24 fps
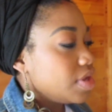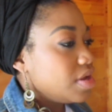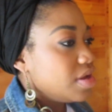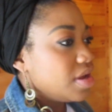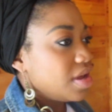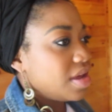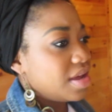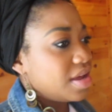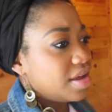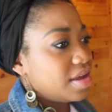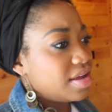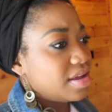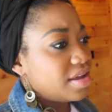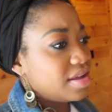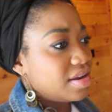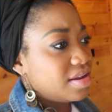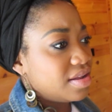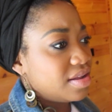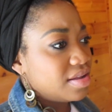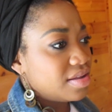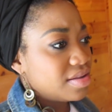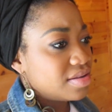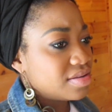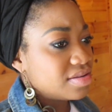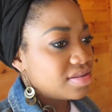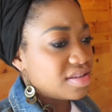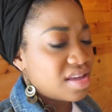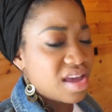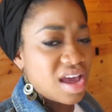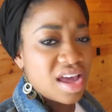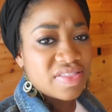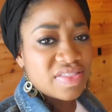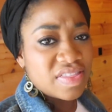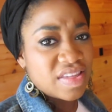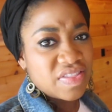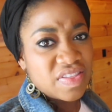And
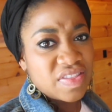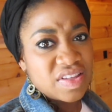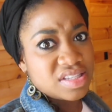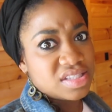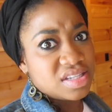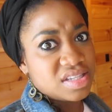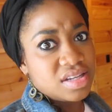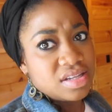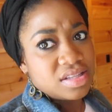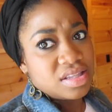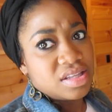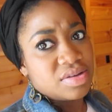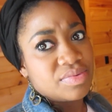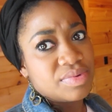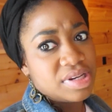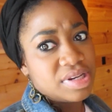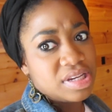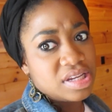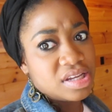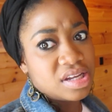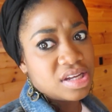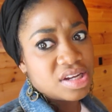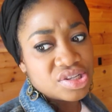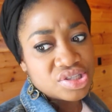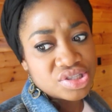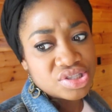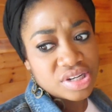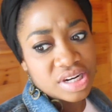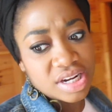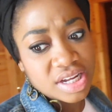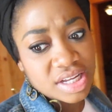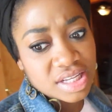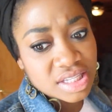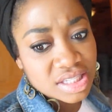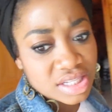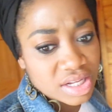yeah, I think that's it that we did
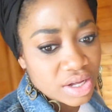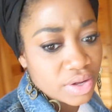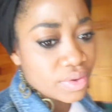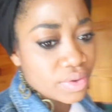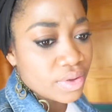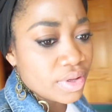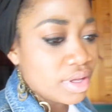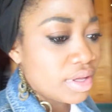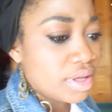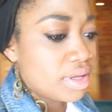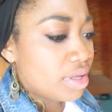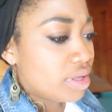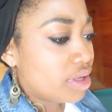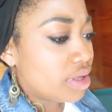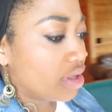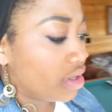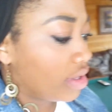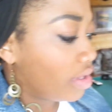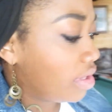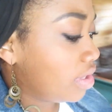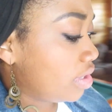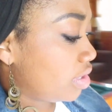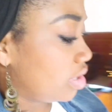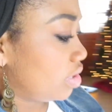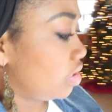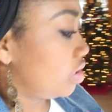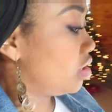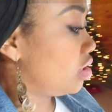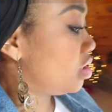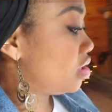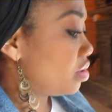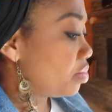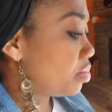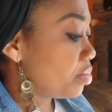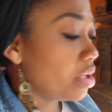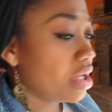yesterday. So
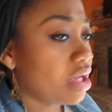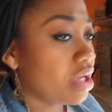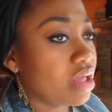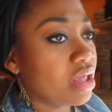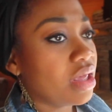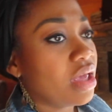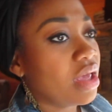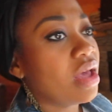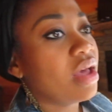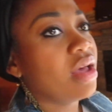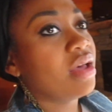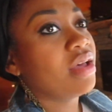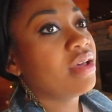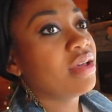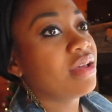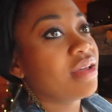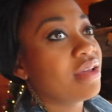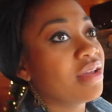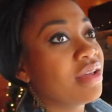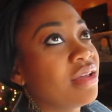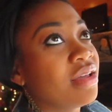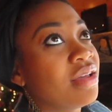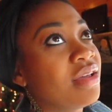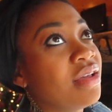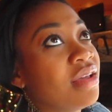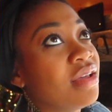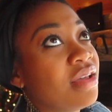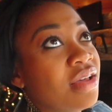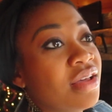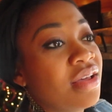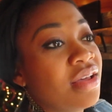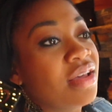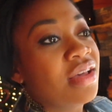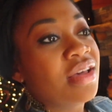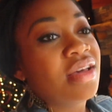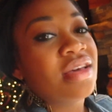but yeah,
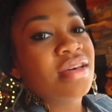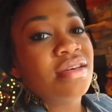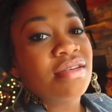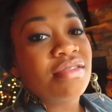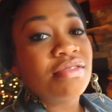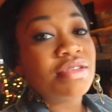it